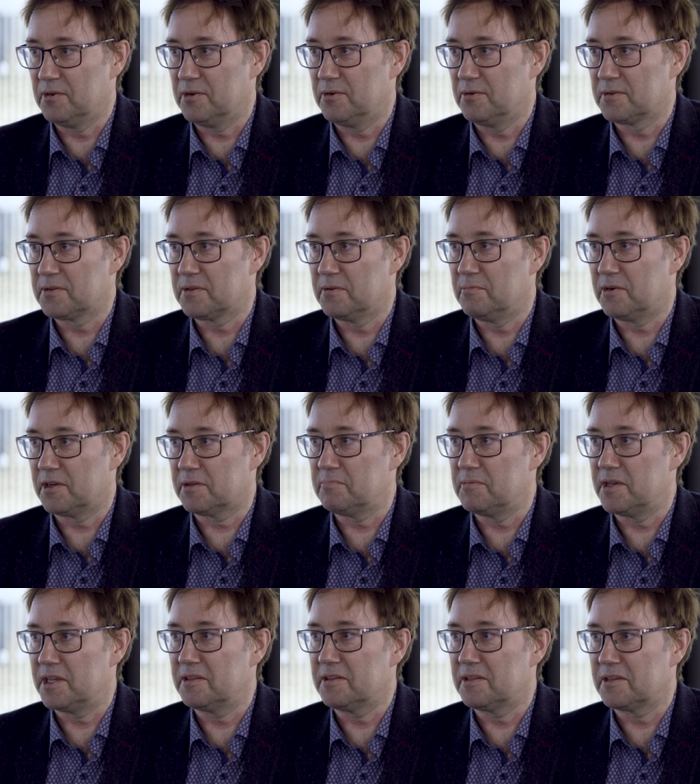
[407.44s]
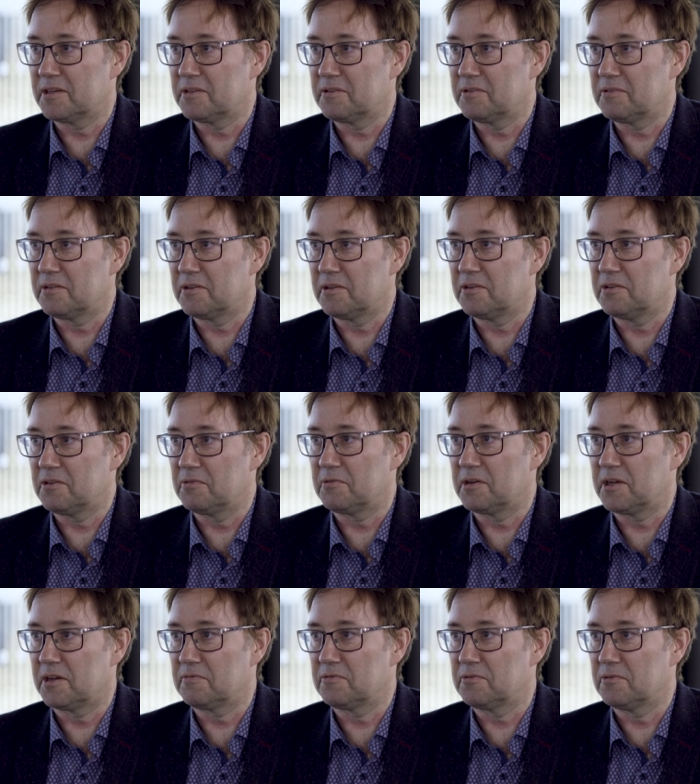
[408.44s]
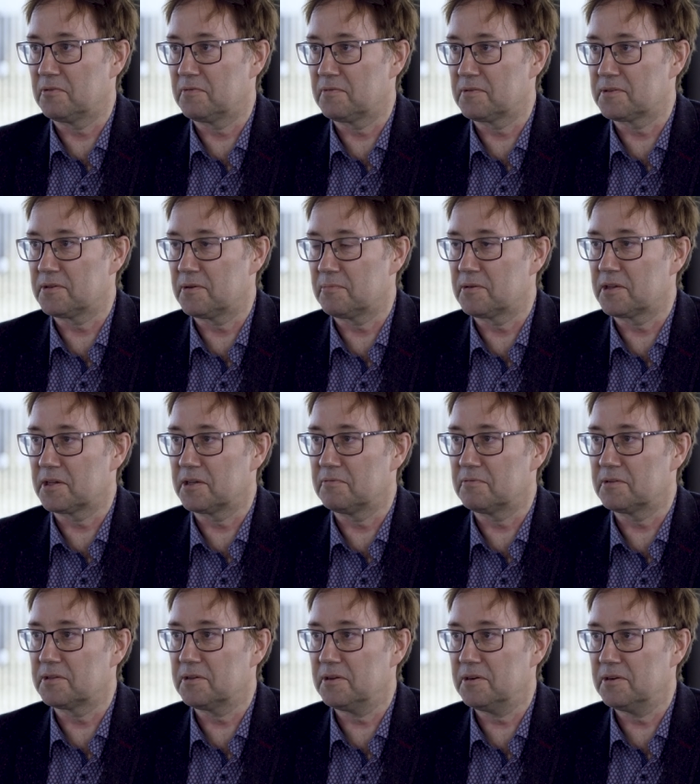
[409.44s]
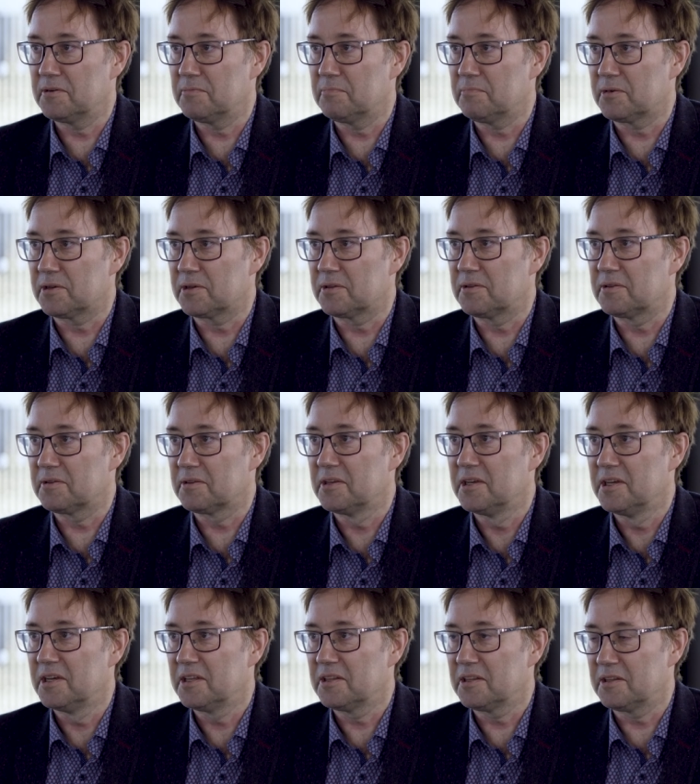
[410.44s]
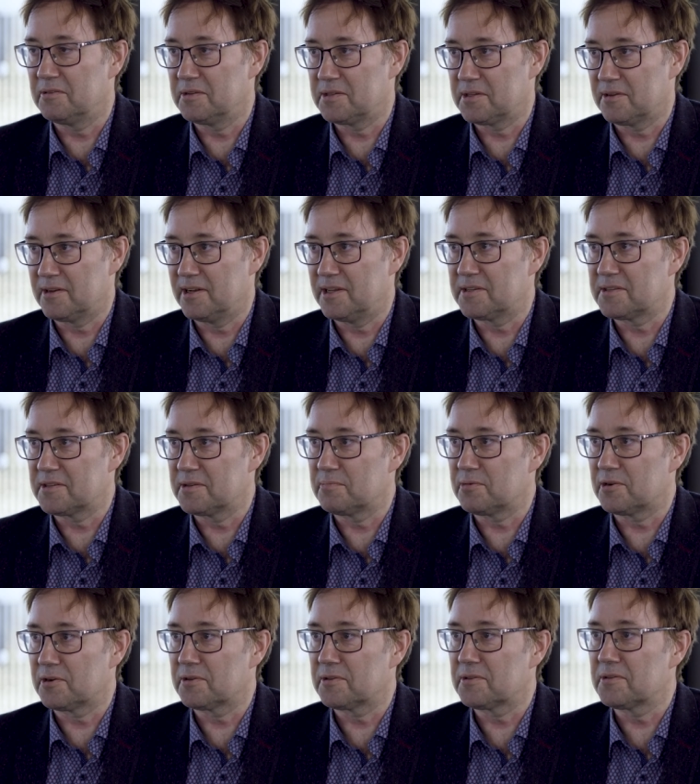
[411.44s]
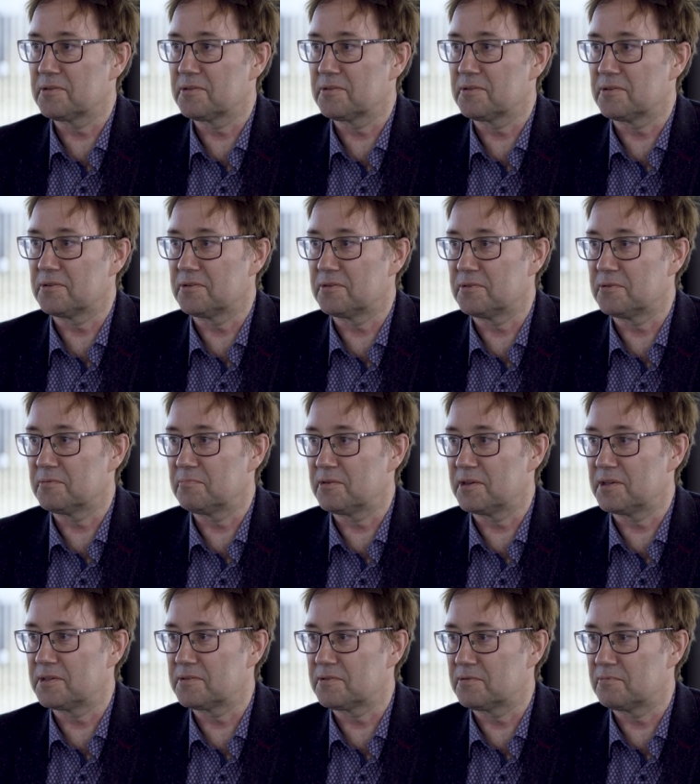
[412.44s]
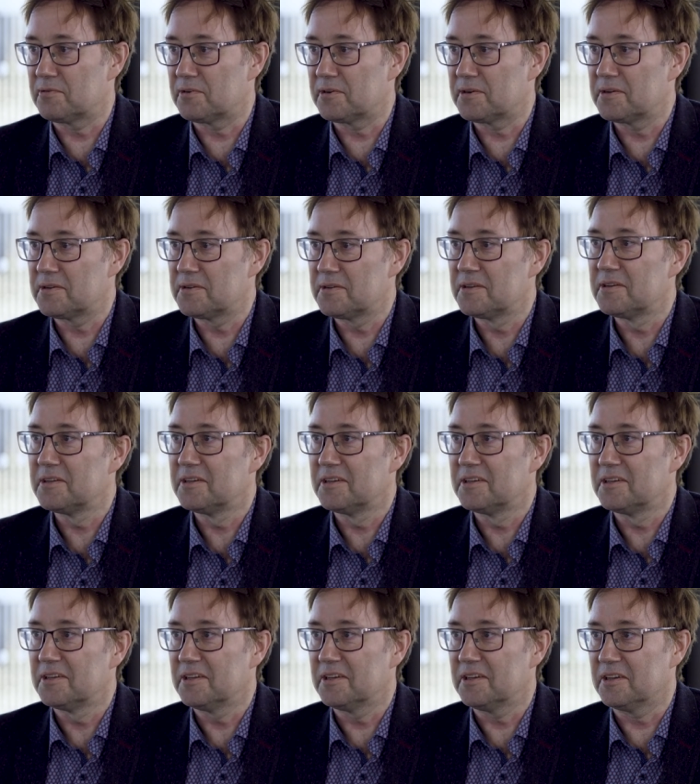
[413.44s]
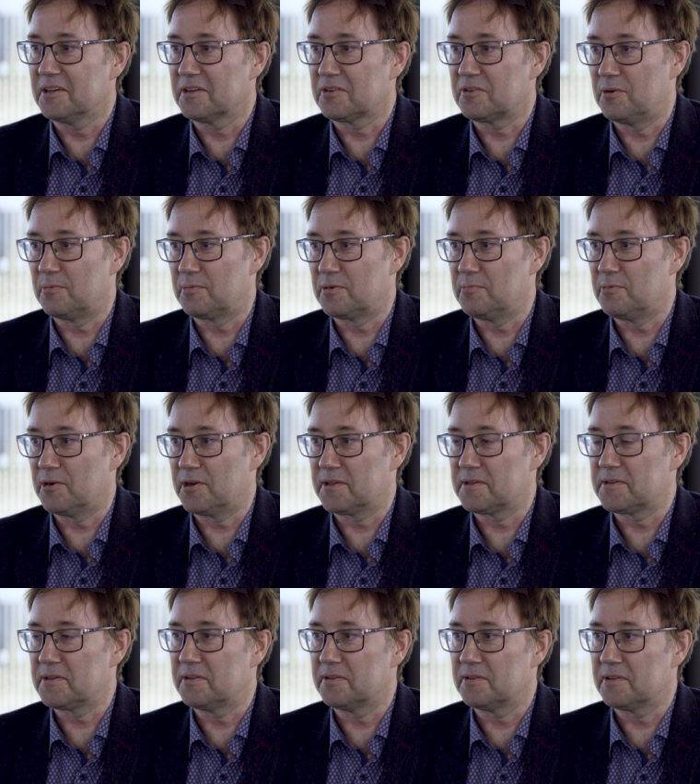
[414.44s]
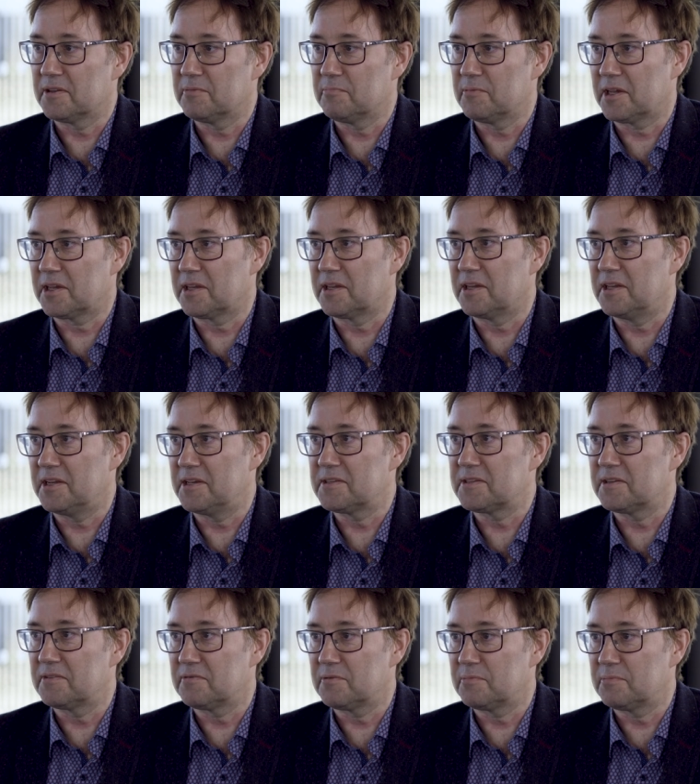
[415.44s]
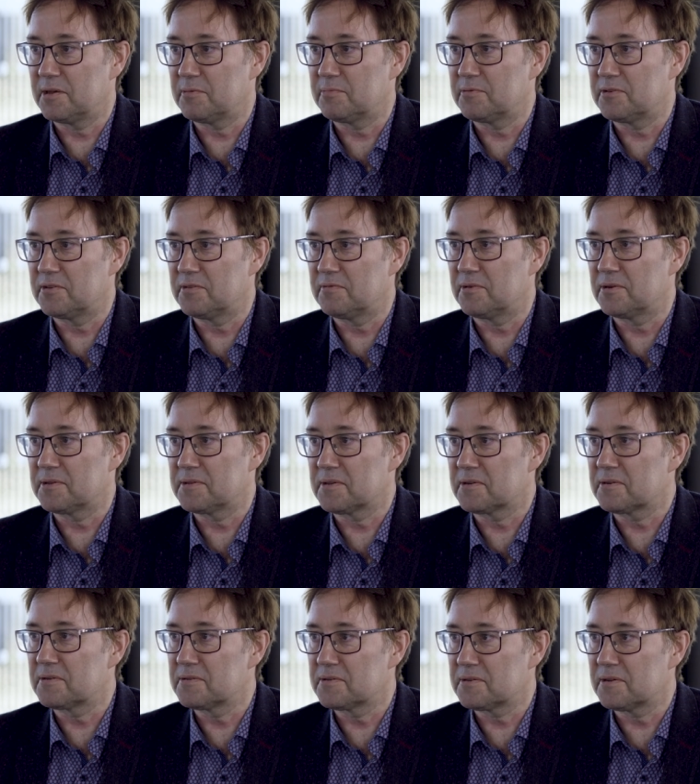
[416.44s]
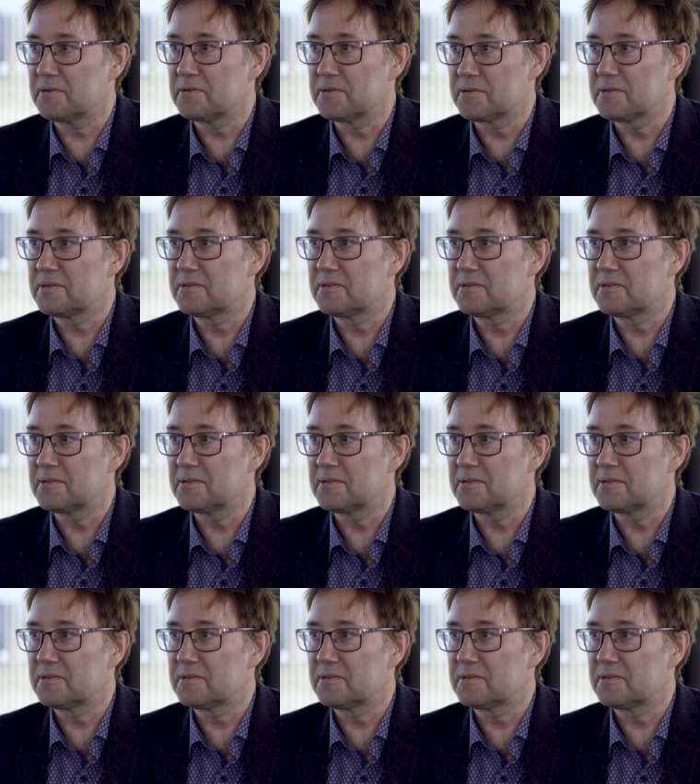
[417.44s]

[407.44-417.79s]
also might mean that you would have to offer something in return, but there is at least a path to peace towards compromise and making it easier for people to voice their concerns.